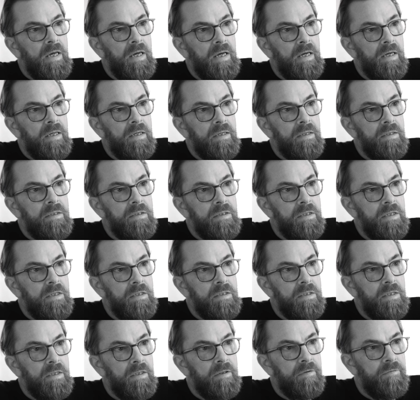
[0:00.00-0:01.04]
and
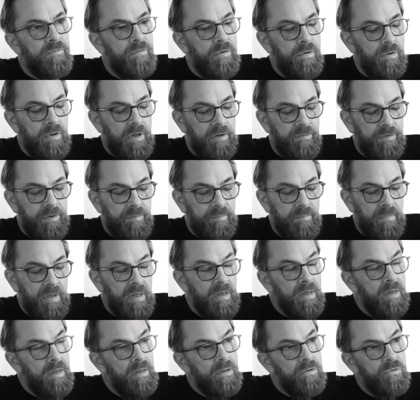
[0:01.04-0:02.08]
teaching photography.
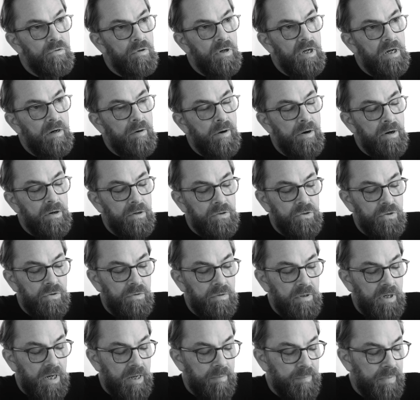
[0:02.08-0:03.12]
Today I'm going to
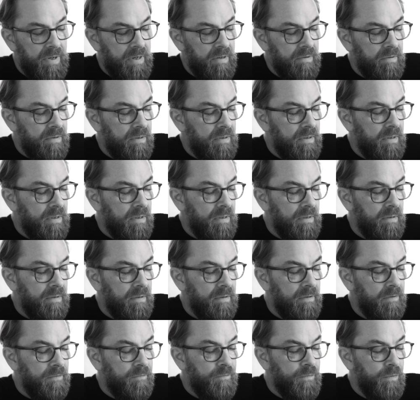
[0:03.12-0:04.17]
talk about
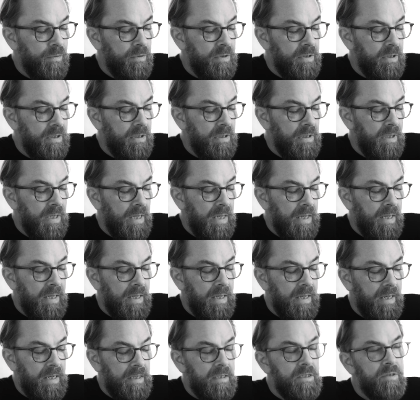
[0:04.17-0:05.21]
the Fuji
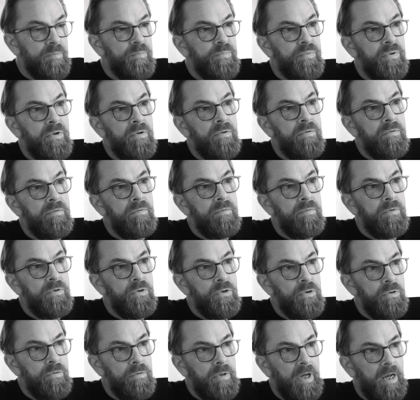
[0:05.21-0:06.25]

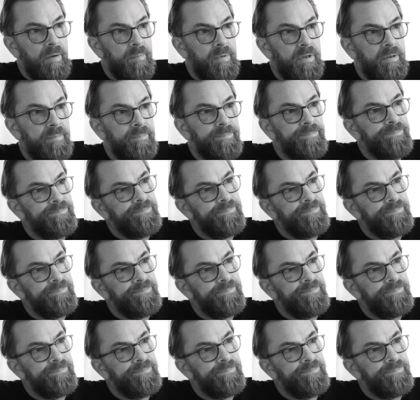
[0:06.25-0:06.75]
X-Pro2 camera.